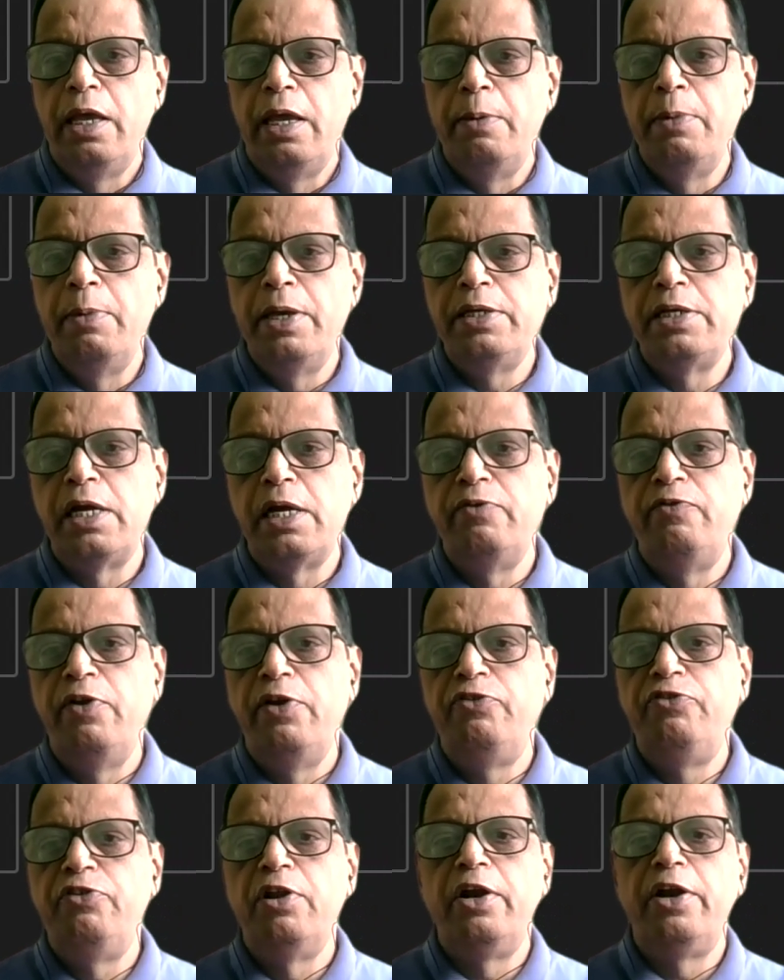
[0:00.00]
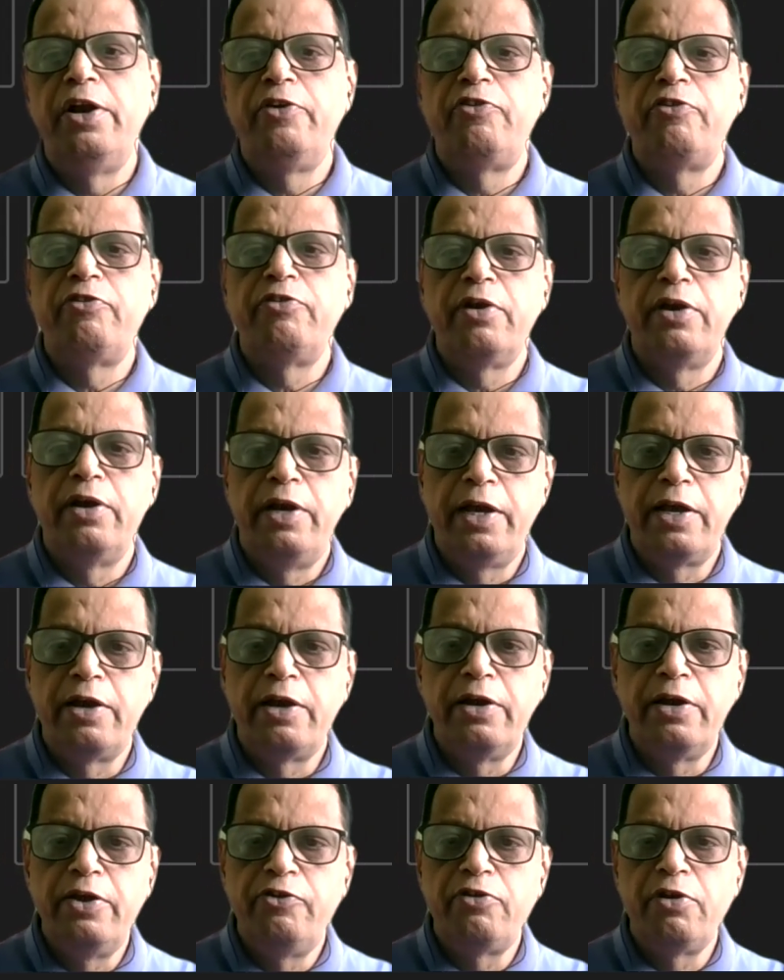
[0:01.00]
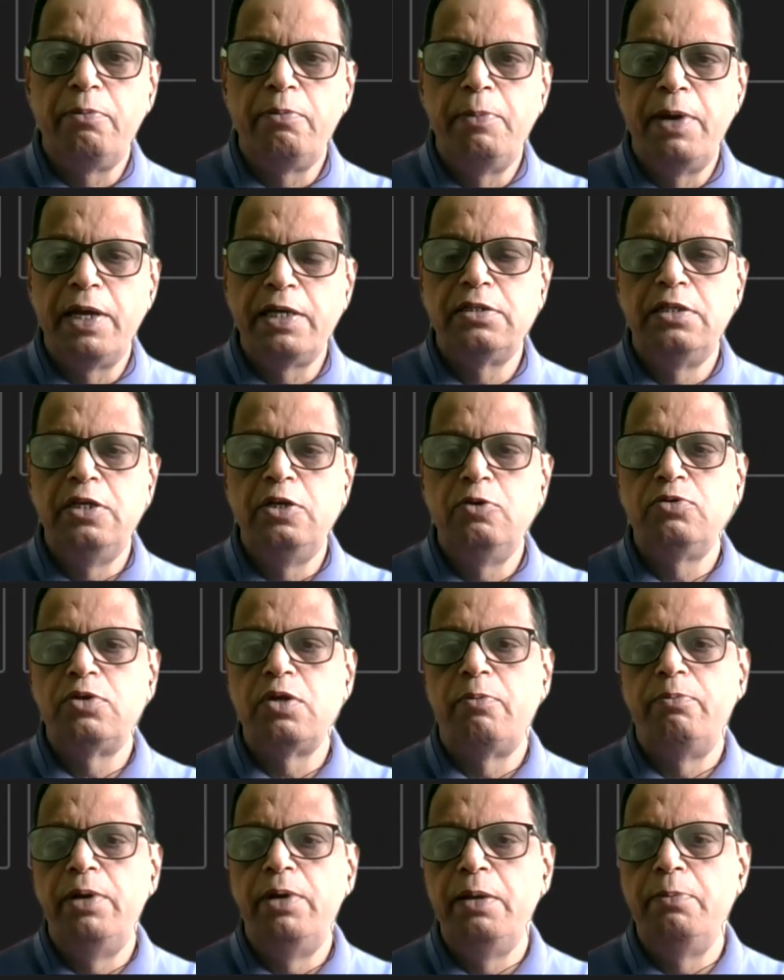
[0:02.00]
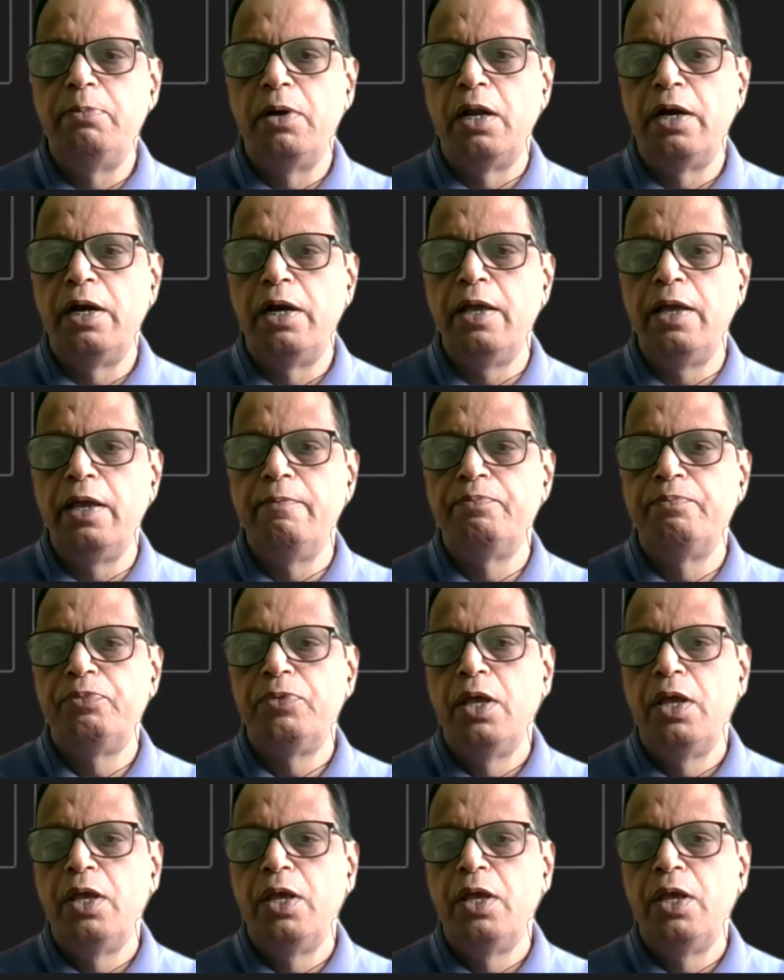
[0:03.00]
learning. Image and facial recognition makes the use of deep learning.